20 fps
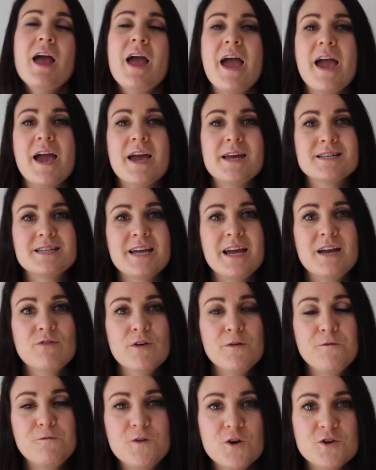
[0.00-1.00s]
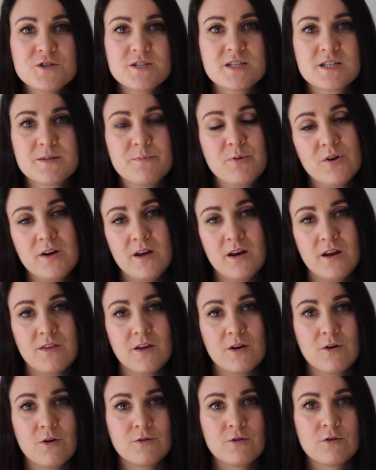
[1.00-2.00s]
and he refuses to put
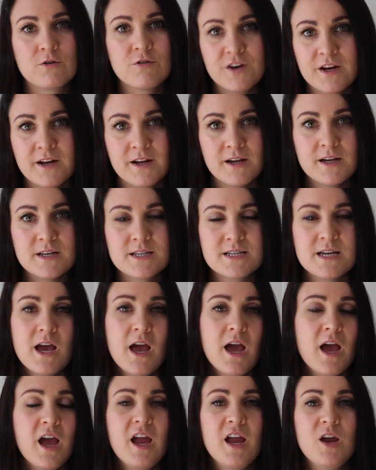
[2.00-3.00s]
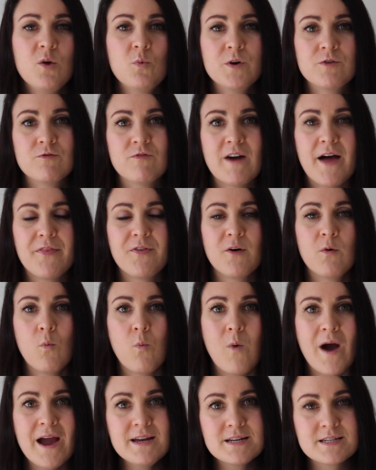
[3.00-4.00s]
anything on credit. He would rather
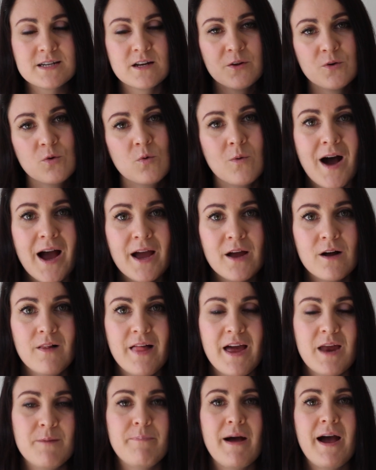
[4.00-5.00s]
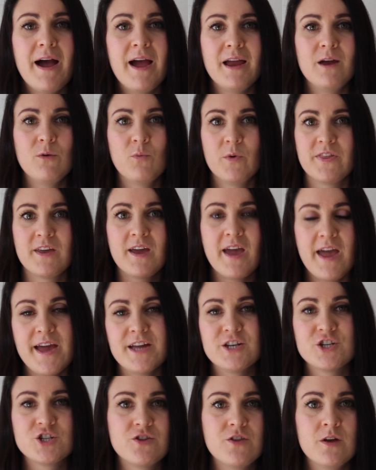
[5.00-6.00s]
wait a little while and pay with
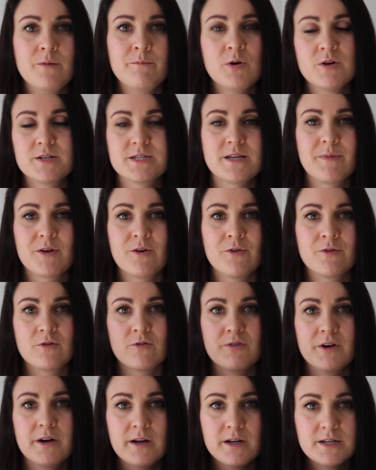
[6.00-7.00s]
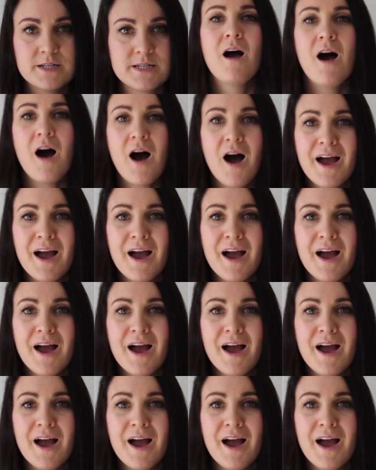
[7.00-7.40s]
cash than put something on credit.